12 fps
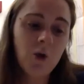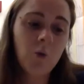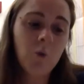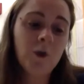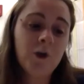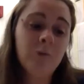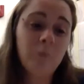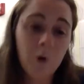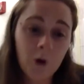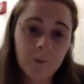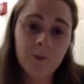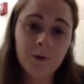we are
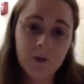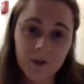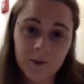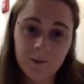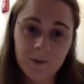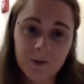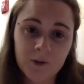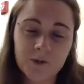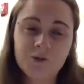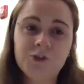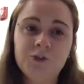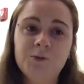more vulnerable
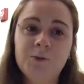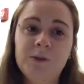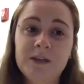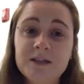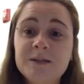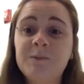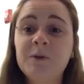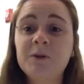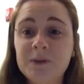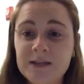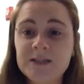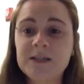to these
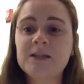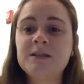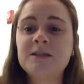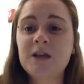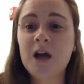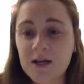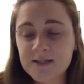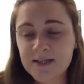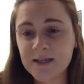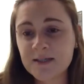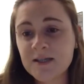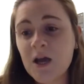pollutants and these
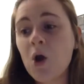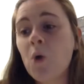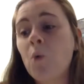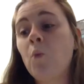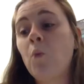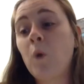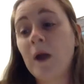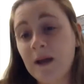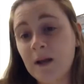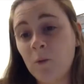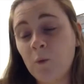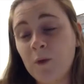toxins
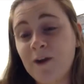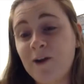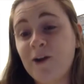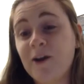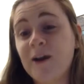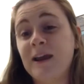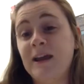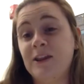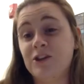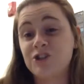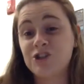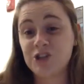when we are
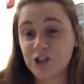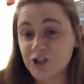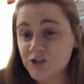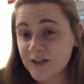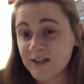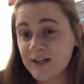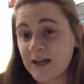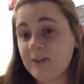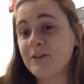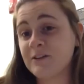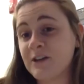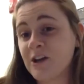either children, like
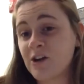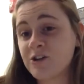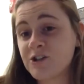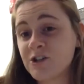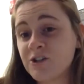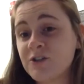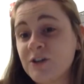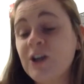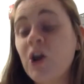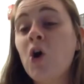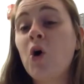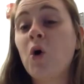very young children,
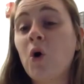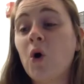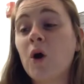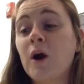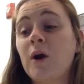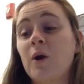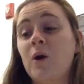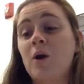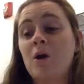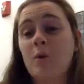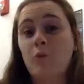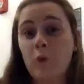or
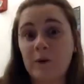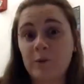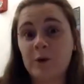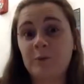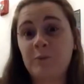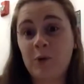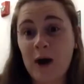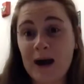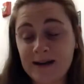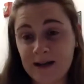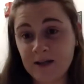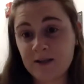when we're
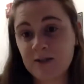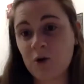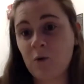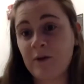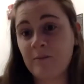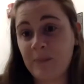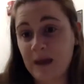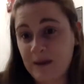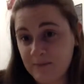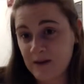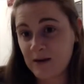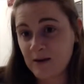pregnant. So the
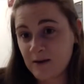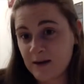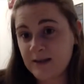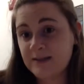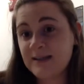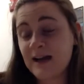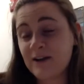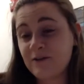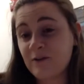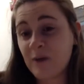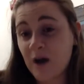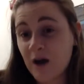baby inside of
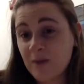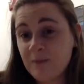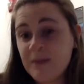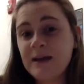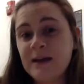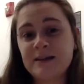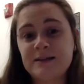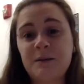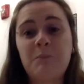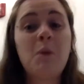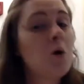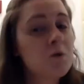a mom is the
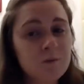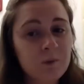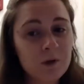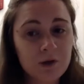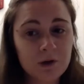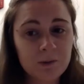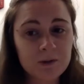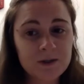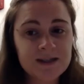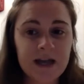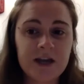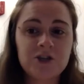most vulnerable
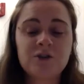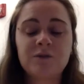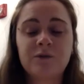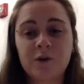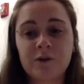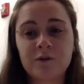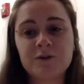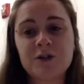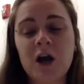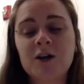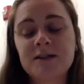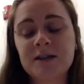stage for those
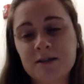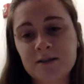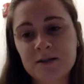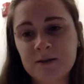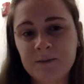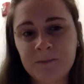toxins.